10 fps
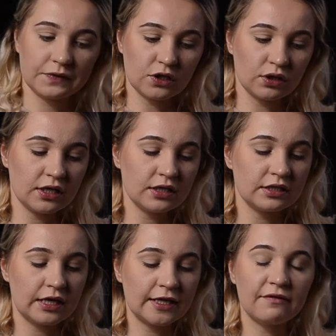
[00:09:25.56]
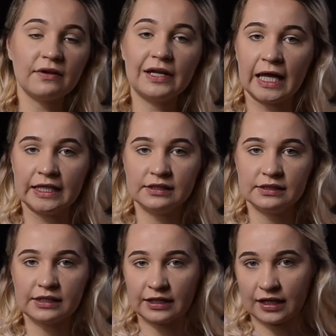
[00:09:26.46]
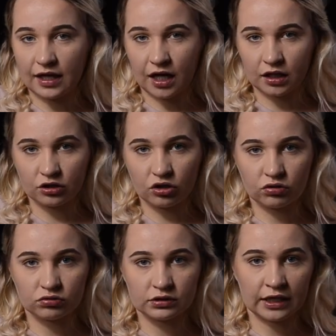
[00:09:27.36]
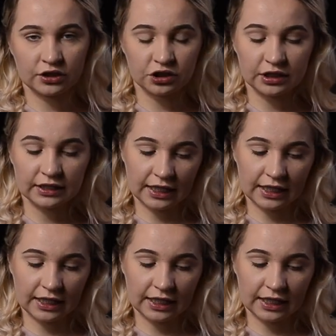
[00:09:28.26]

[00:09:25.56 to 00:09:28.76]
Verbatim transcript: So there's another lens that I don't actually